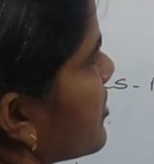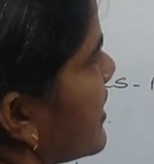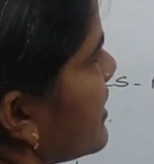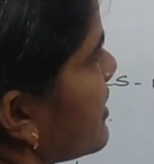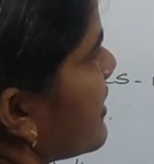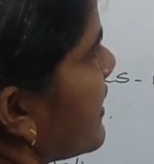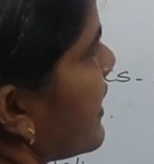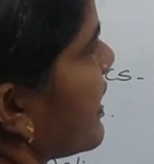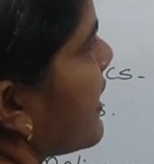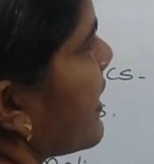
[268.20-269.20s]
train,
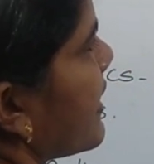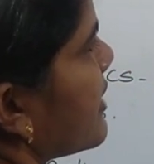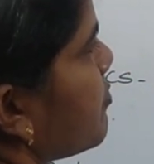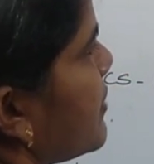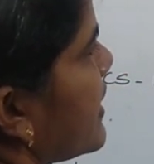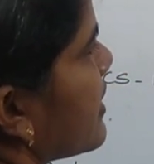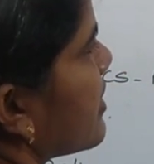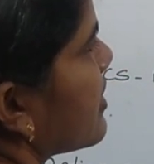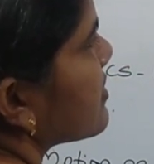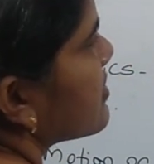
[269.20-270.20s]
A and B
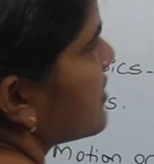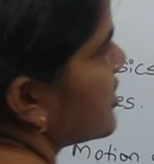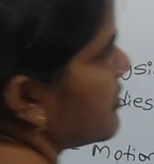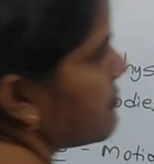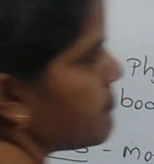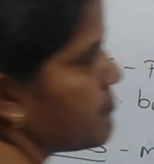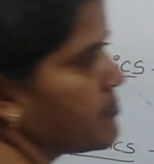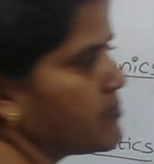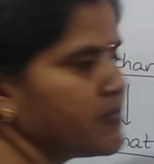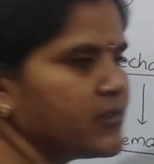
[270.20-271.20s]
are sitting.
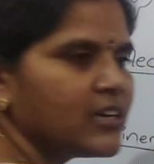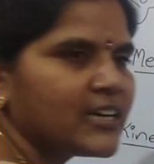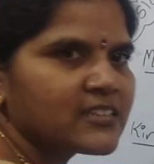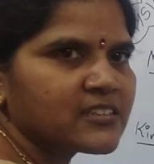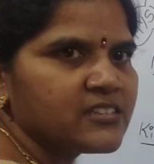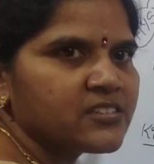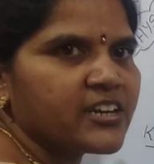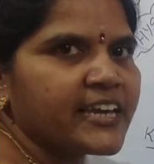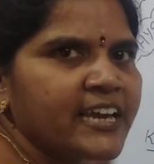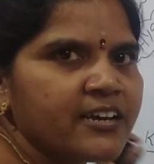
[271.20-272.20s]
Let us
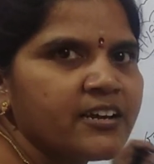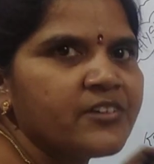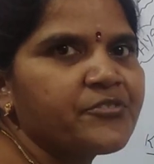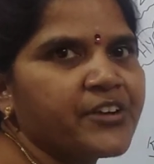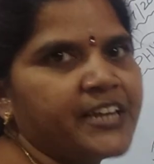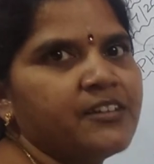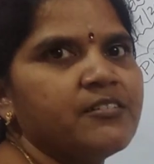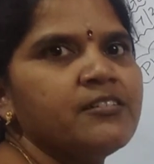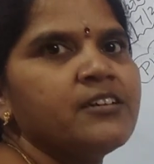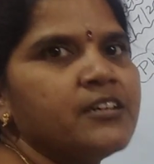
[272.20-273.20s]
consider a
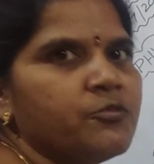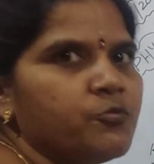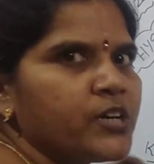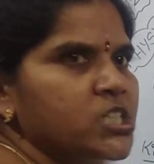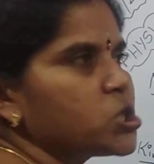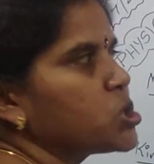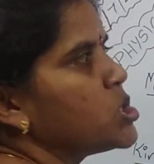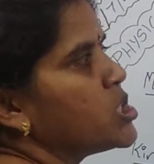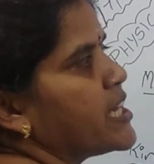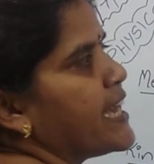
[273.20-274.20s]
train in which
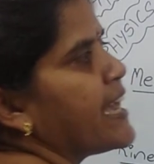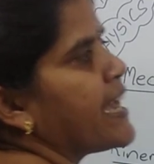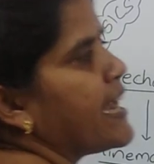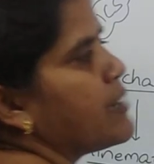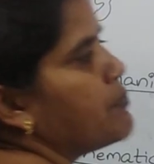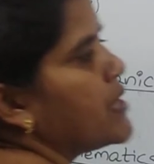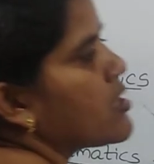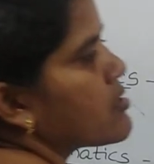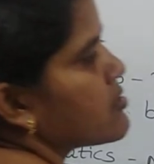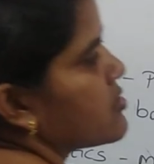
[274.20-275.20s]
A and B
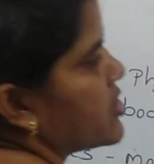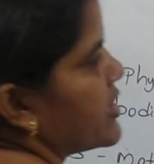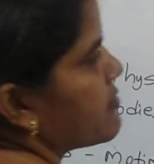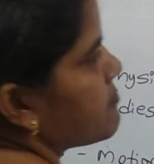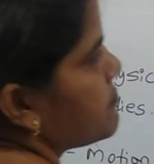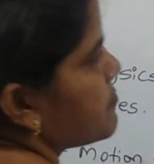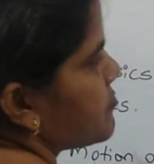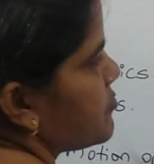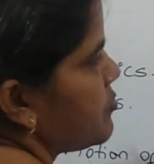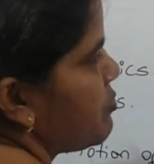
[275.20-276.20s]
are sitting.
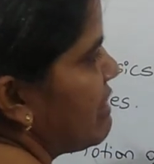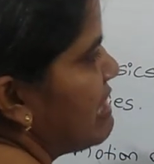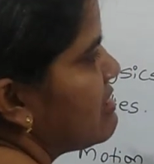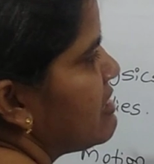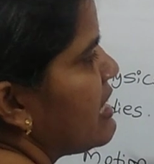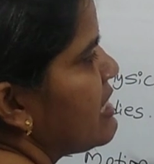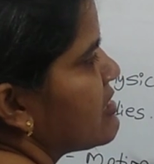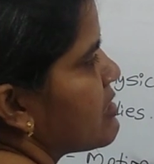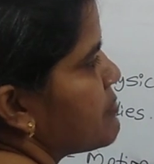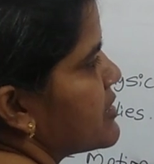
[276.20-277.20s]
C
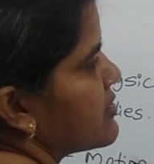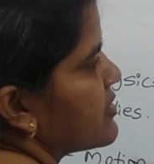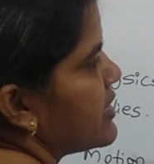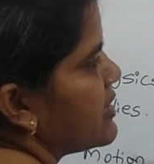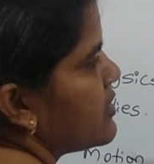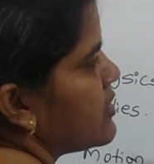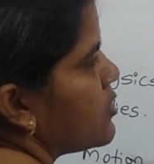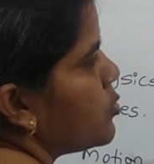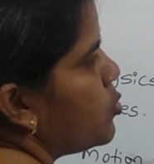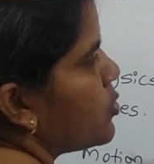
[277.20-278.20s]
is a person
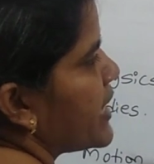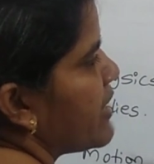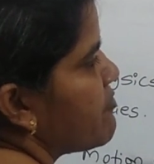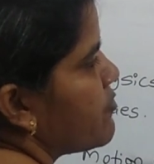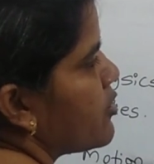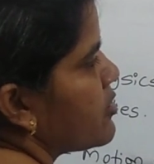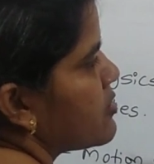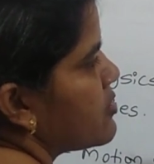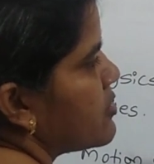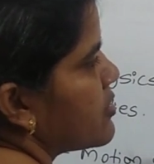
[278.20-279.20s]
who came for
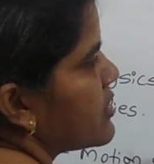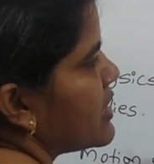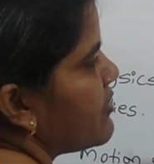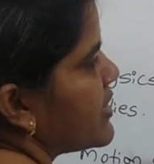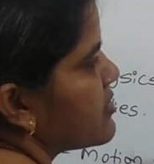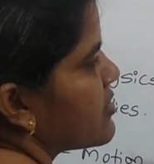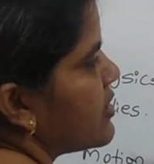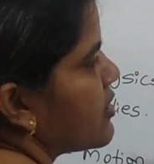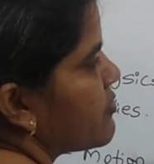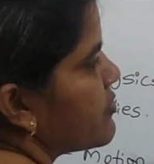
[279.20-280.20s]
giving
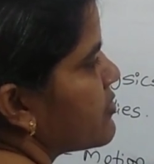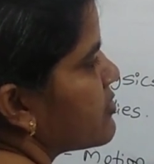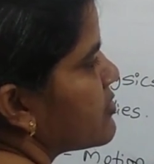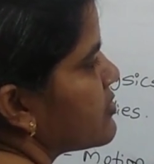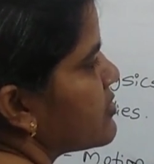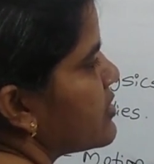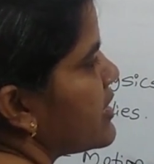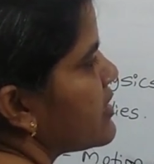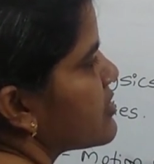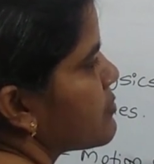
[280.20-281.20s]
send-off.
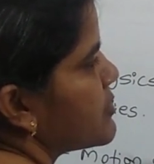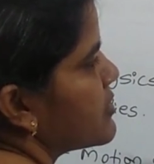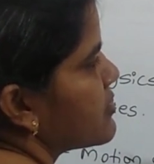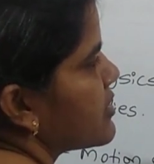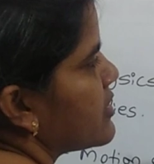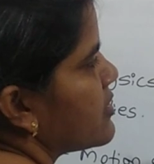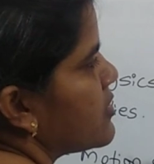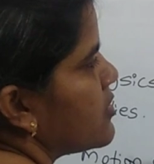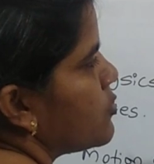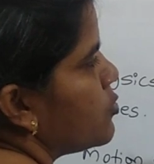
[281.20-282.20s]
C is a person
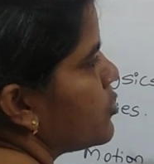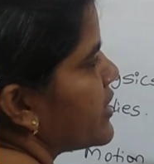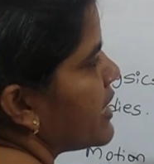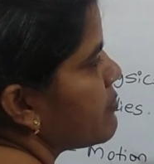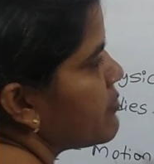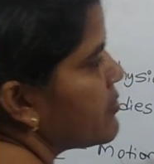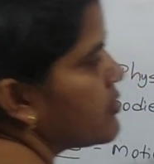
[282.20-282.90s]
who came